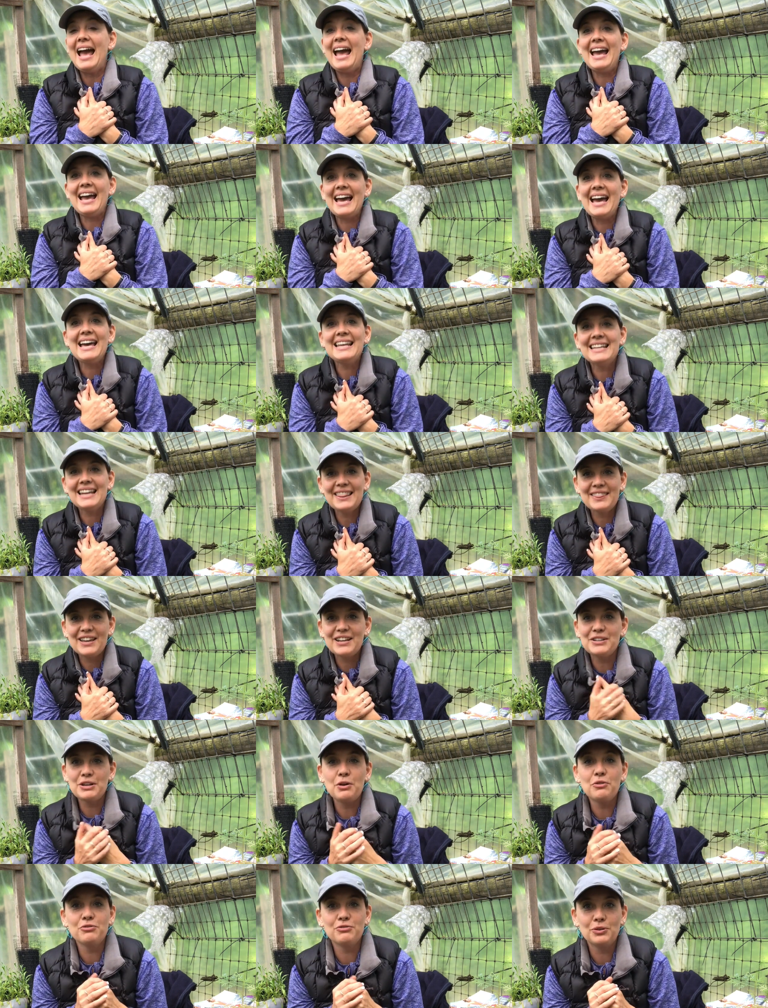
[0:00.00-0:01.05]
And they
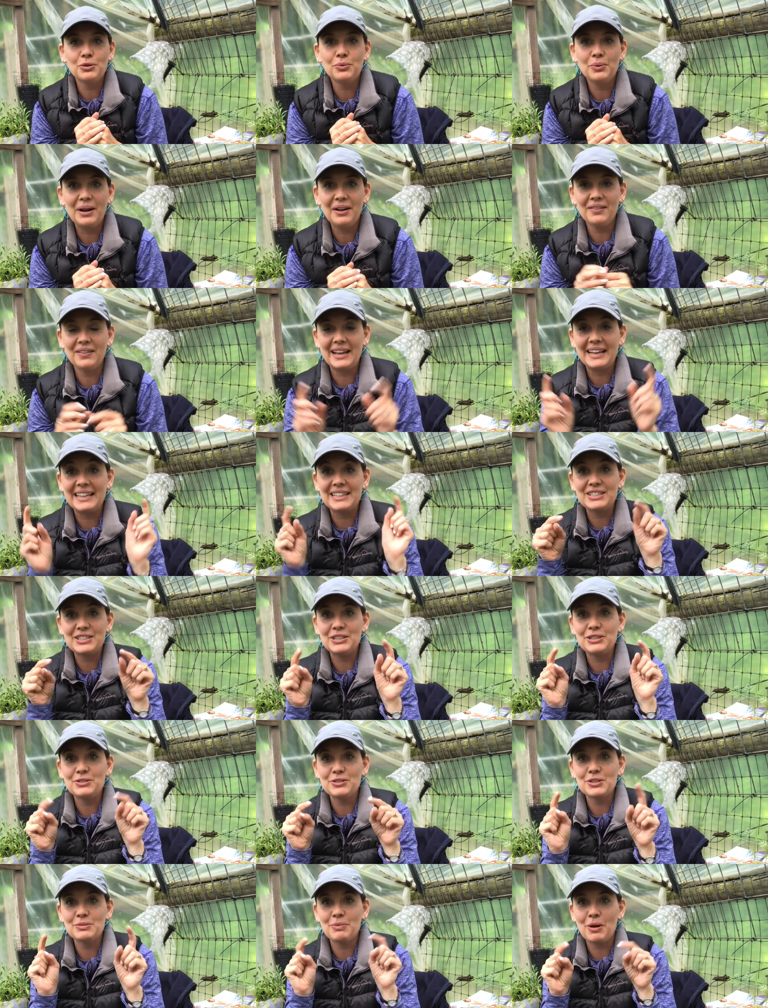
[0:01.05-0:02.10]
know full well I get to
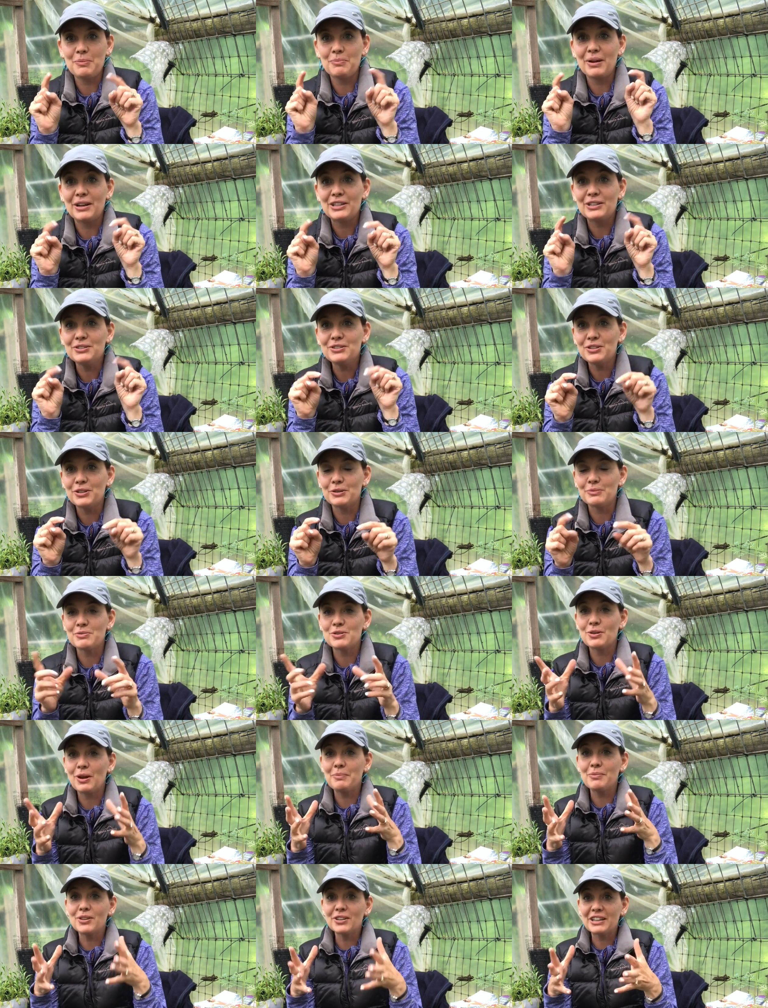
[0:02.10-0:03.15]
use them on my YouTube.
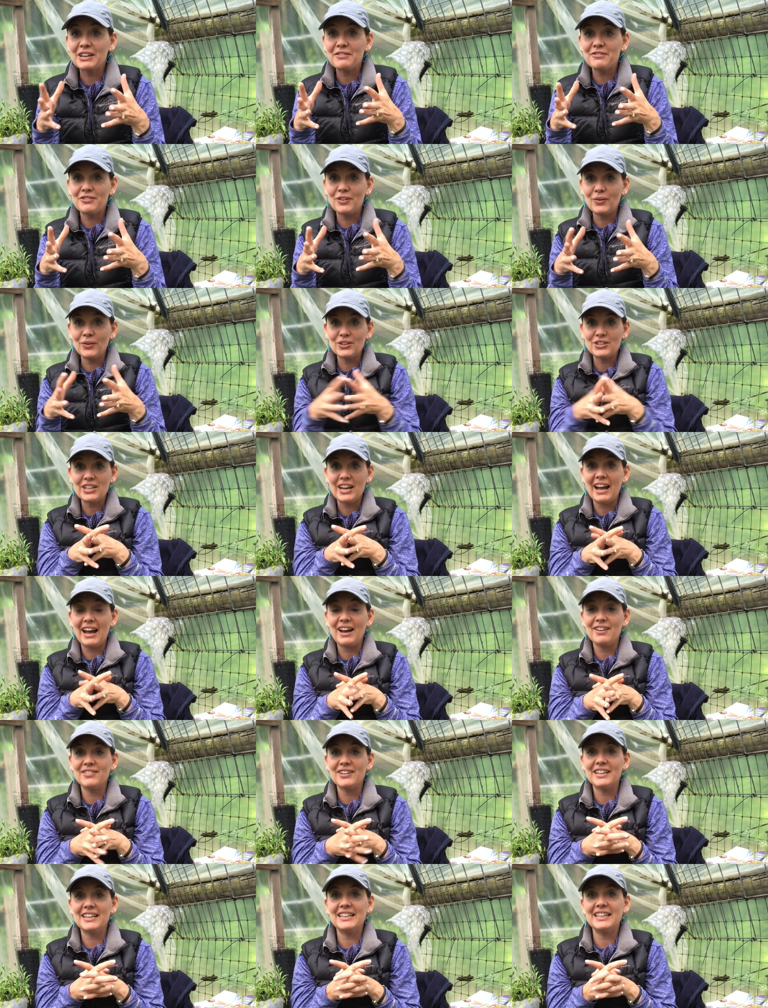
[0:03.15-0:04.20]
So I'm looking forward to
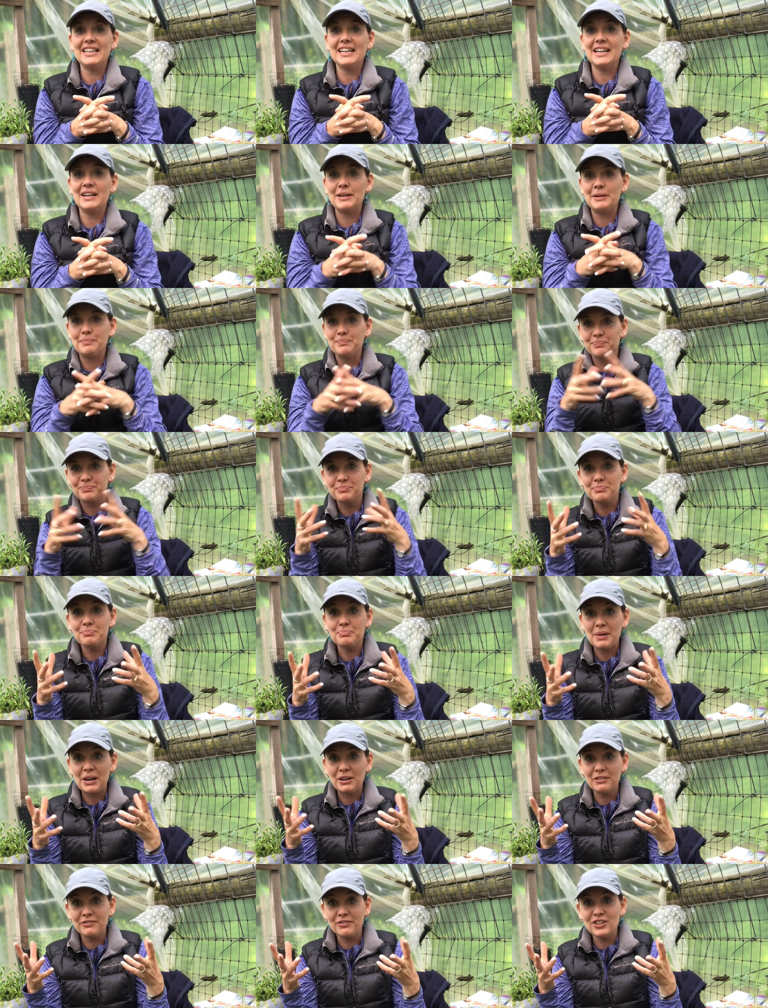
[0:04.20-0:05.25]
having an, um,
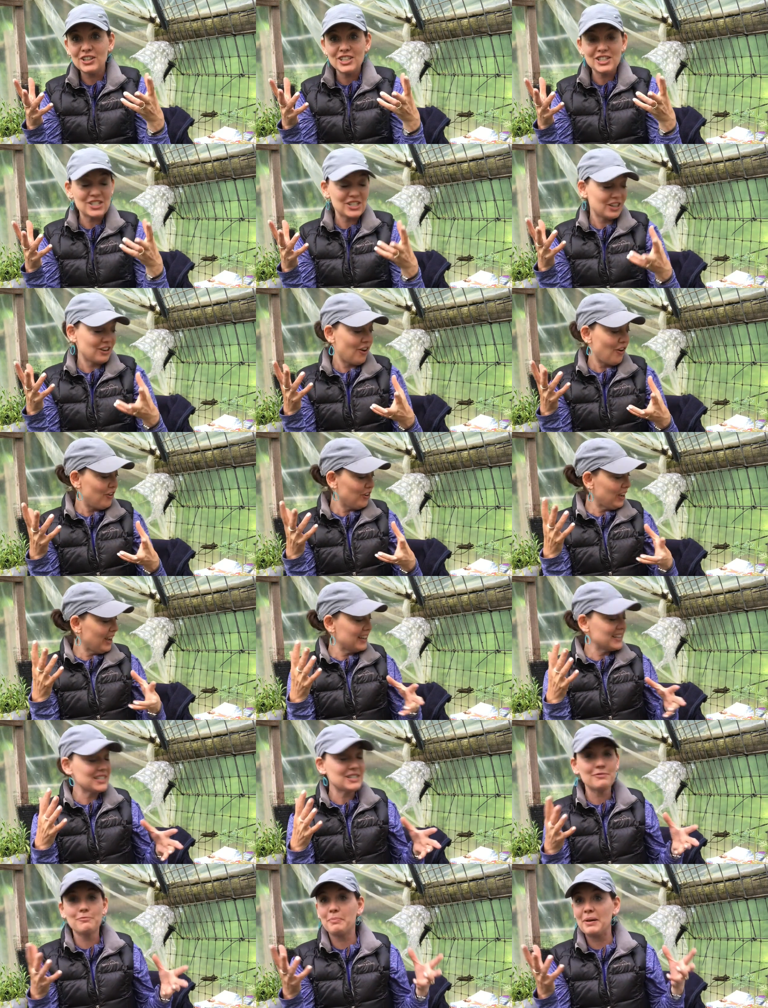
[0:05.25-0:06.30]
better footage and all
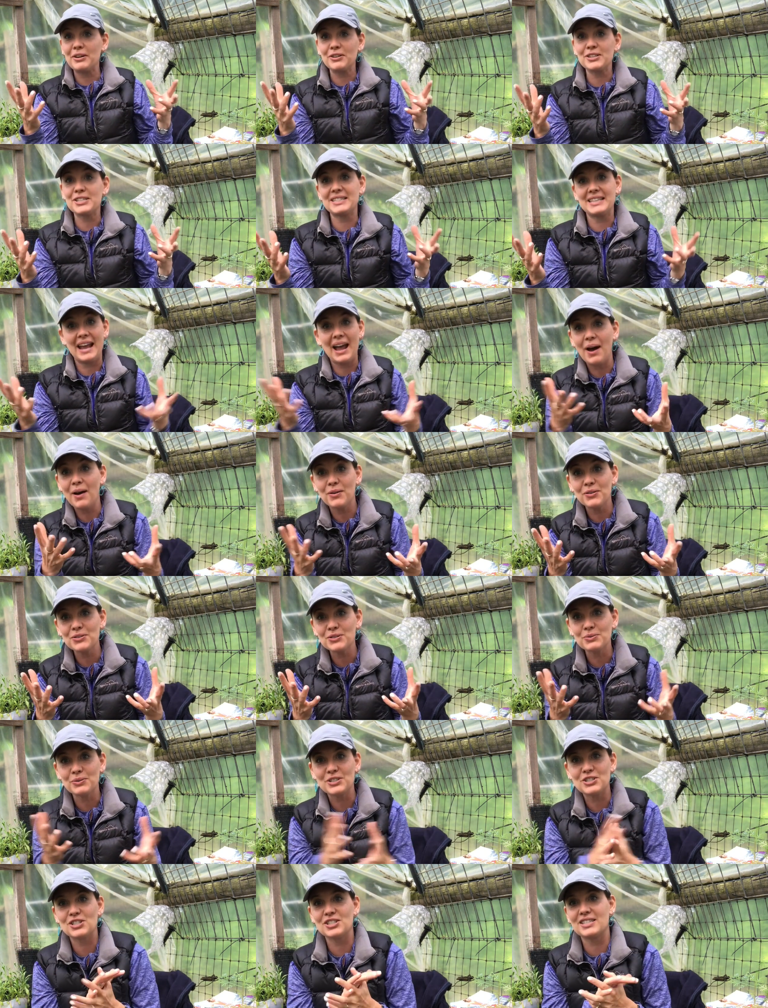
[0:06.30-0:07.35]
kinds of better
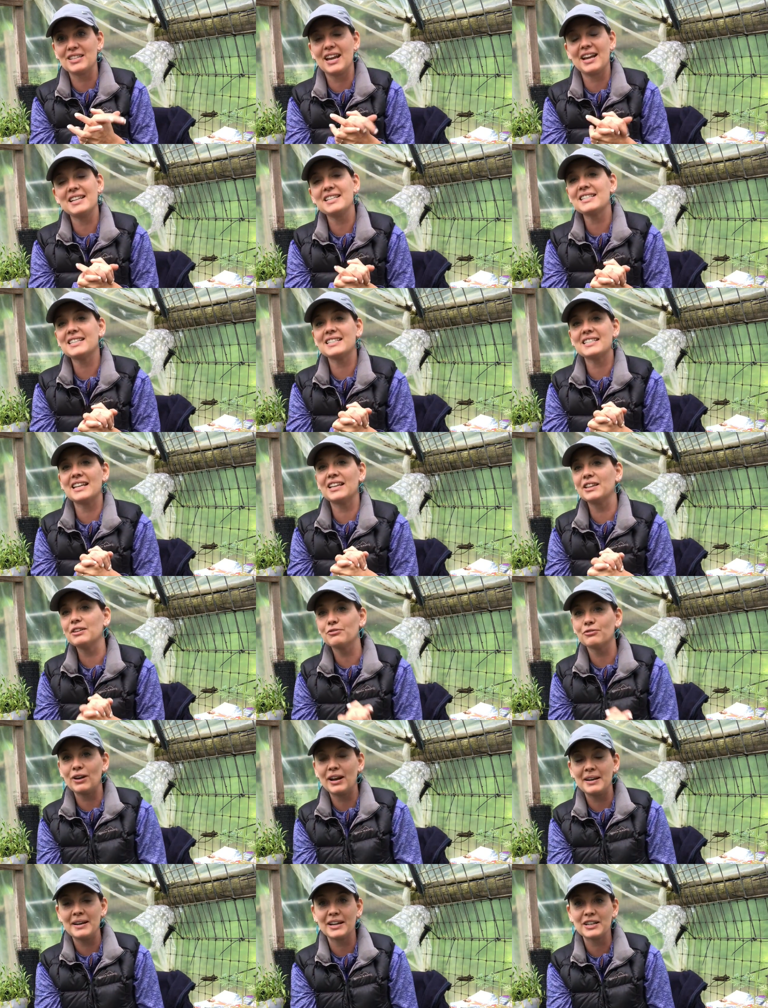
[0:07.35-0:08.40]
sound, which is nice because I live
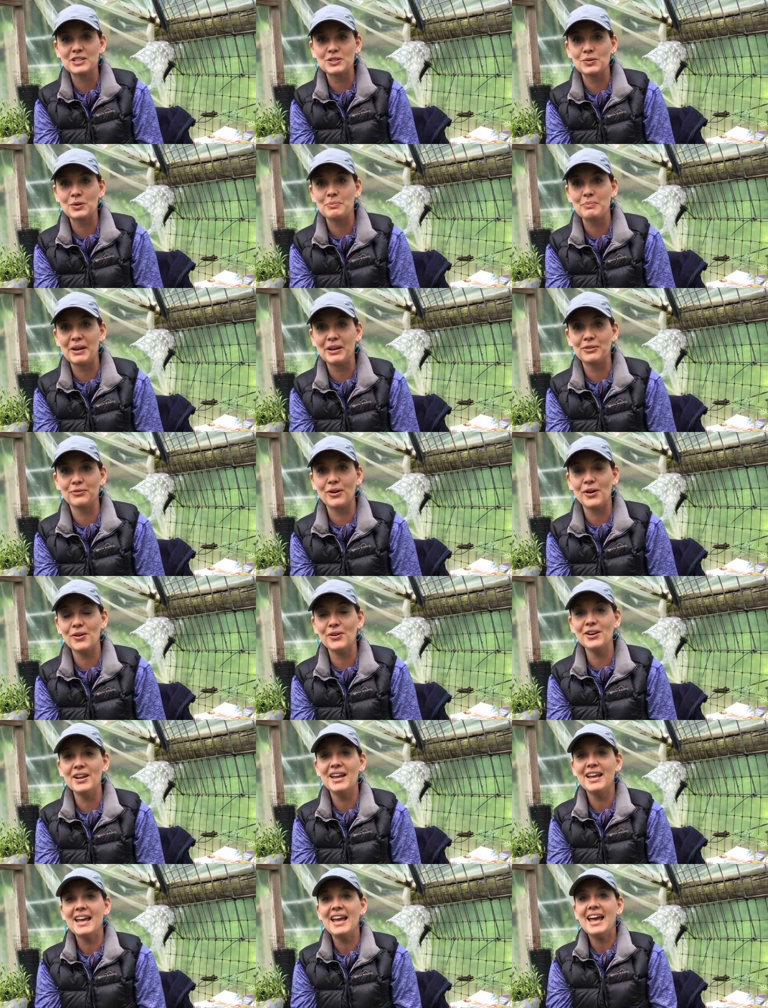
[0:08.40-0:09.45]
right next to a main
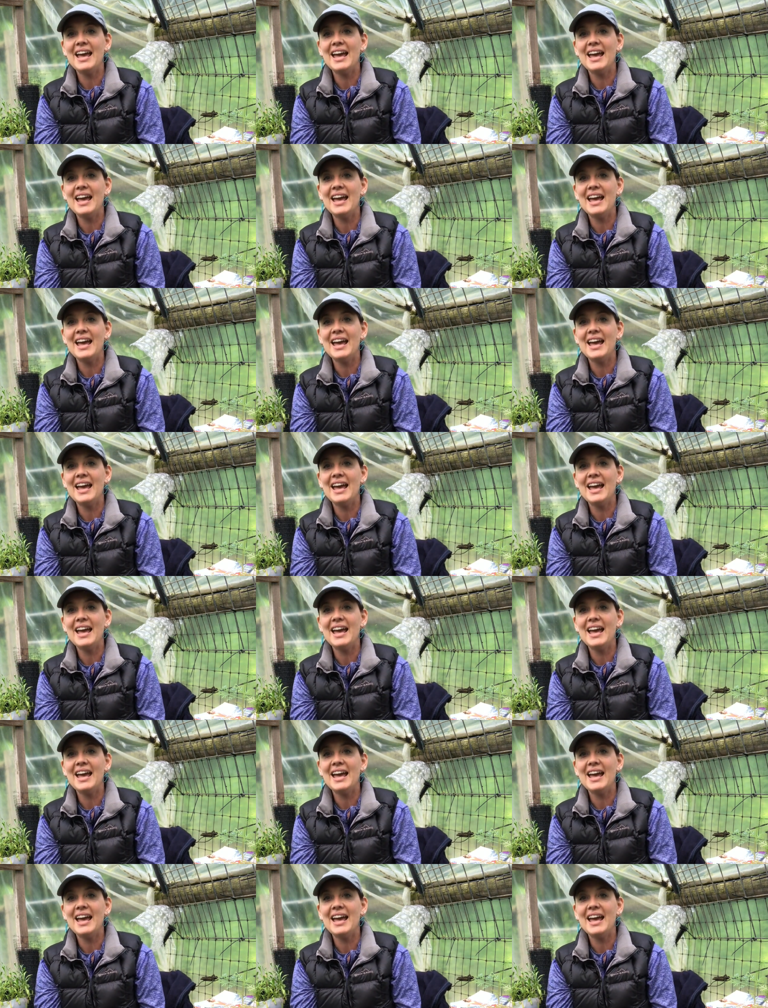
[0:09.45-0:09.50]
road